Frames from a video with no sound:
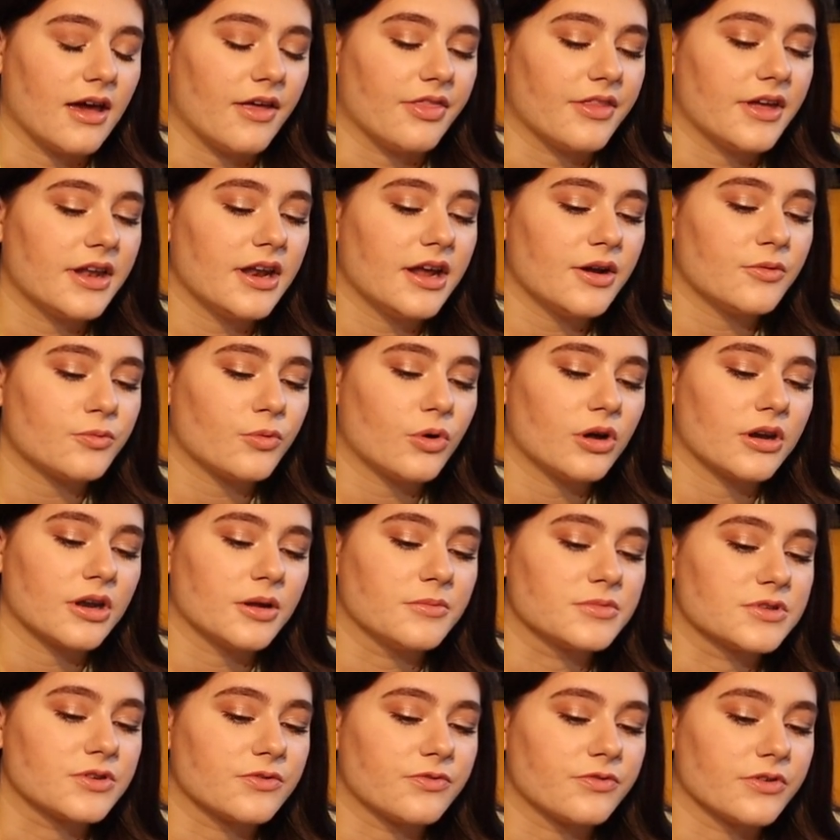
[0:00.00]
And then I'd want
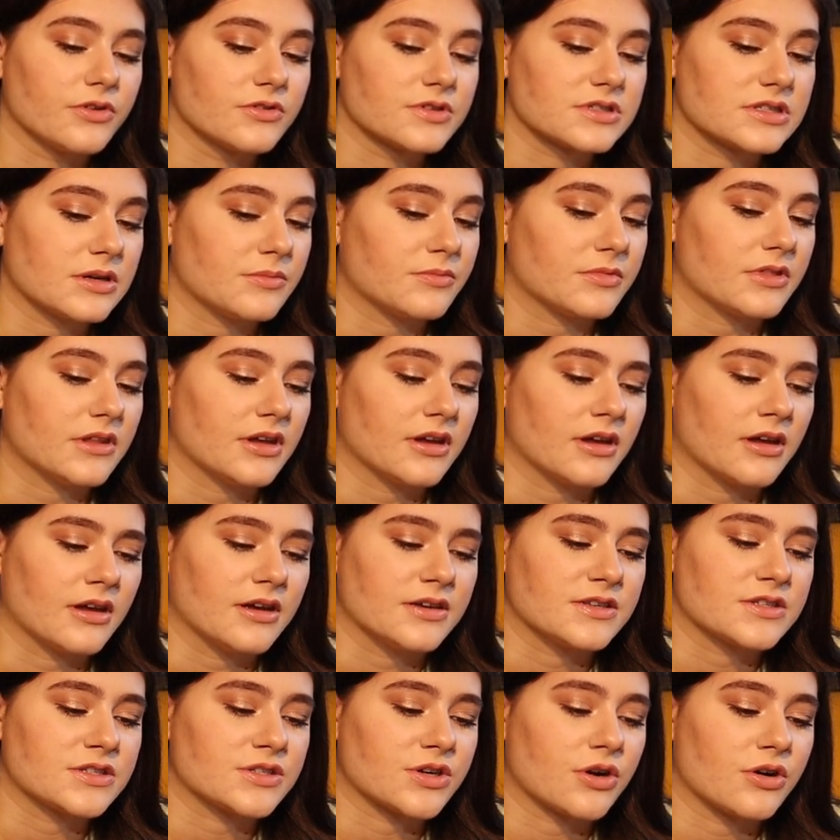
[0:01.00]
him to feel something
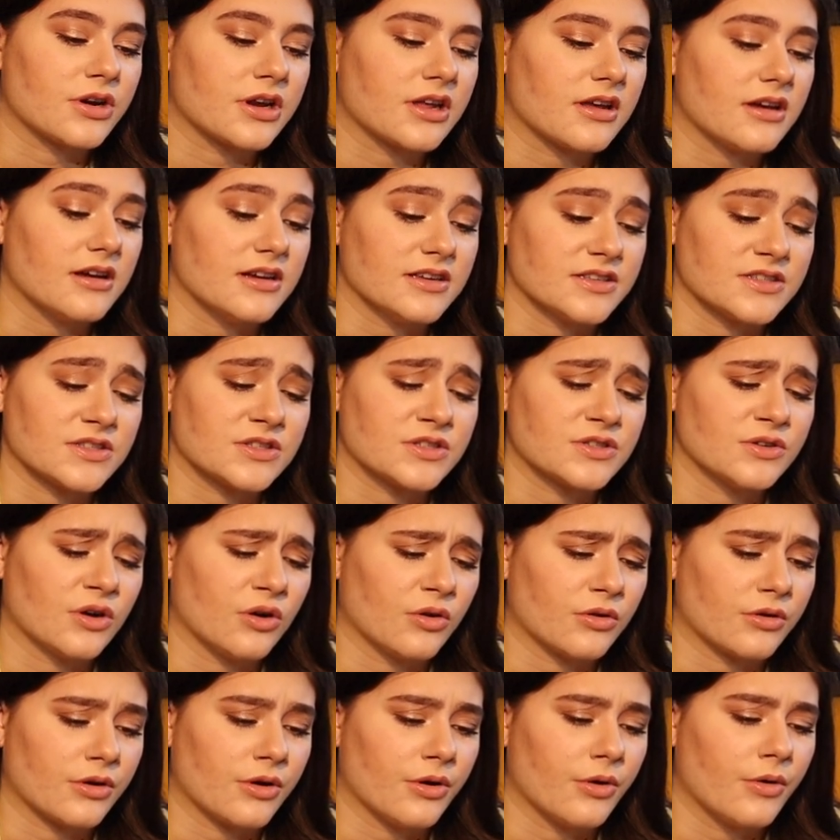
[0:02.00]
as starting as
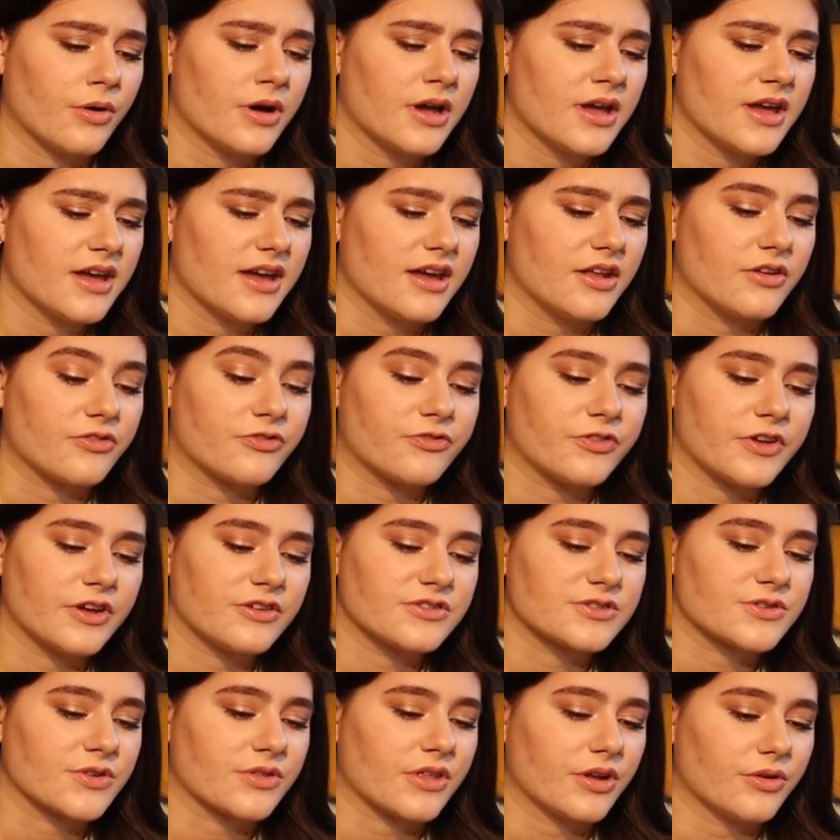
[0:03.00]
sorrow and
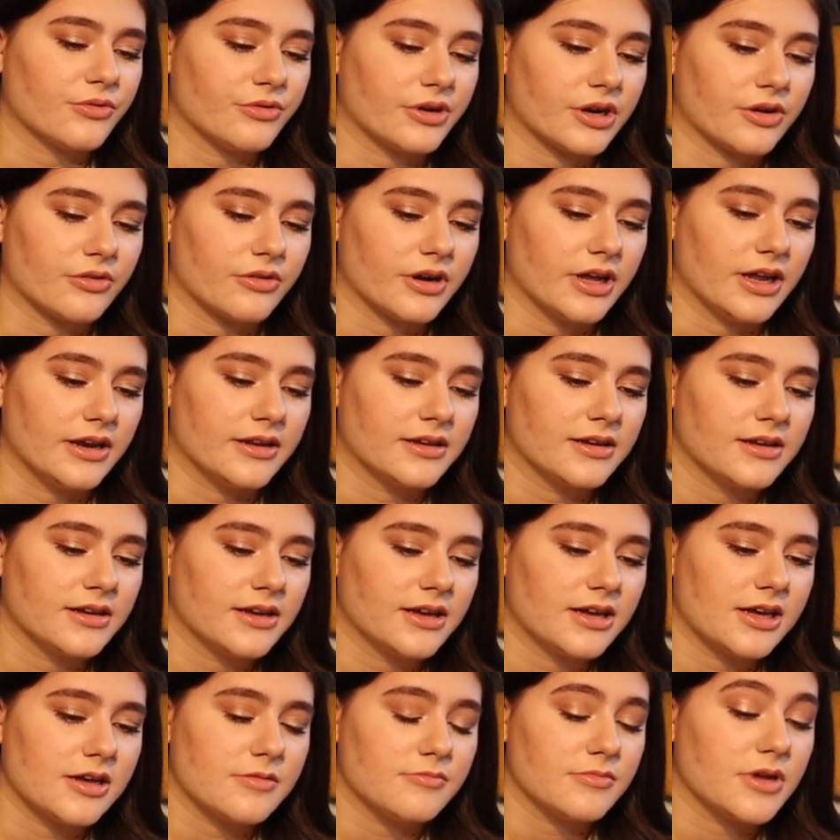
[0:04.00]
fiercer than regret,
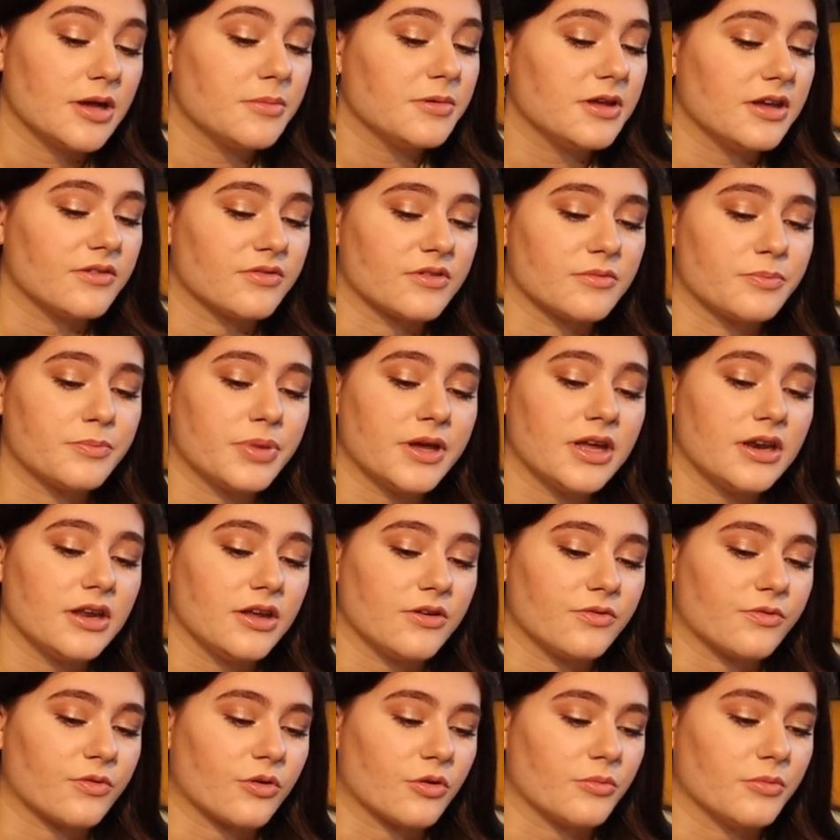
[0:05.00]
maybe even
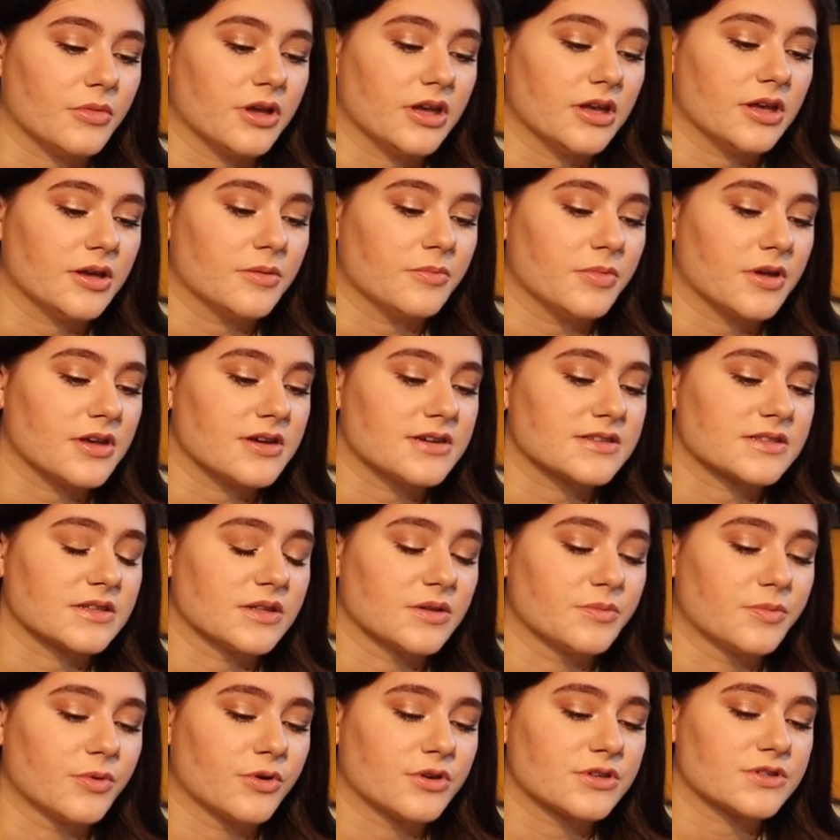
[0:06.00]
pity for me, because
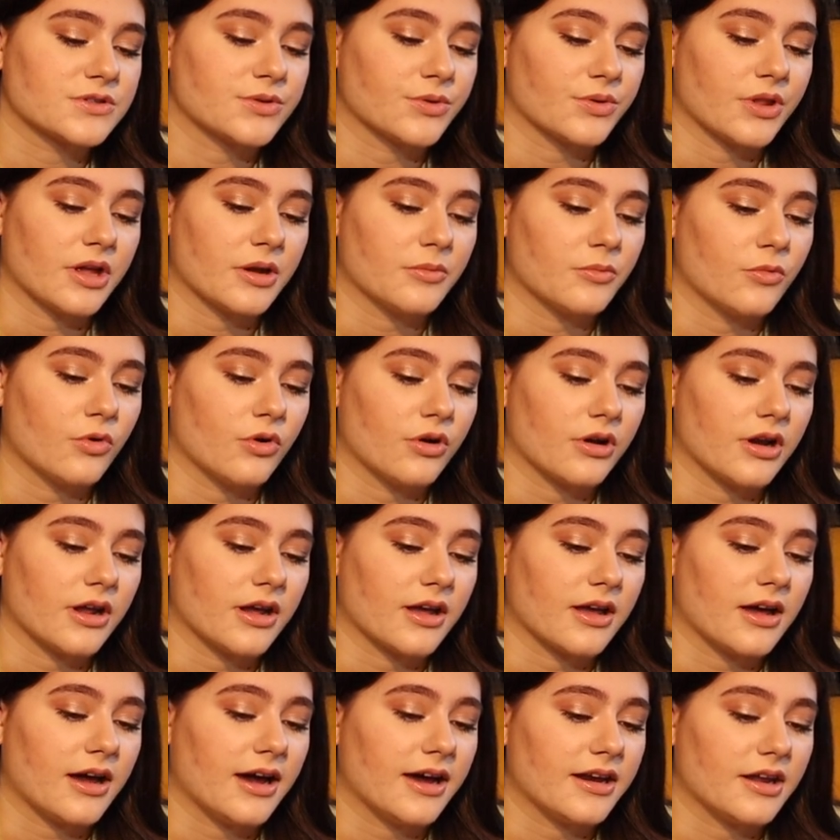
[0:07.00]
in the bookstore that
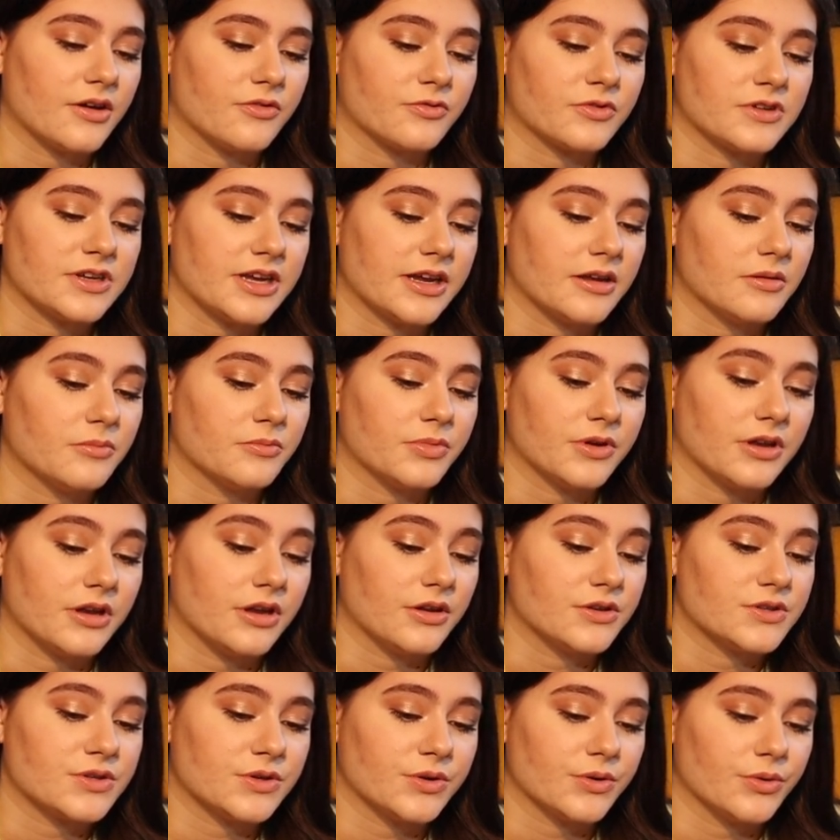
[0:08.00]
morning I'd have taken
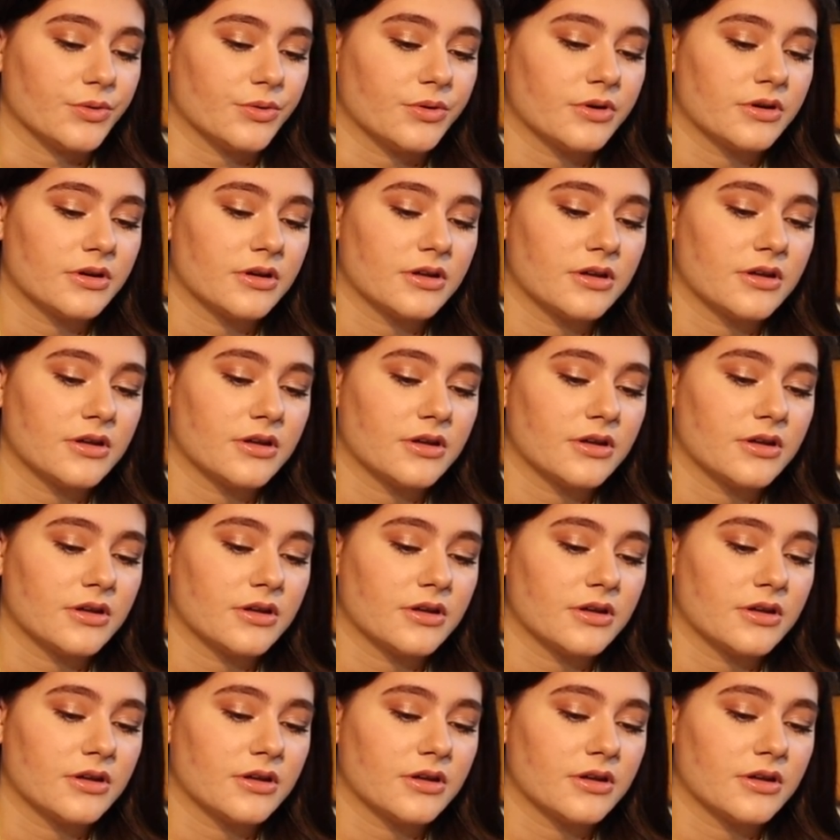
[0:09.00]
pity too.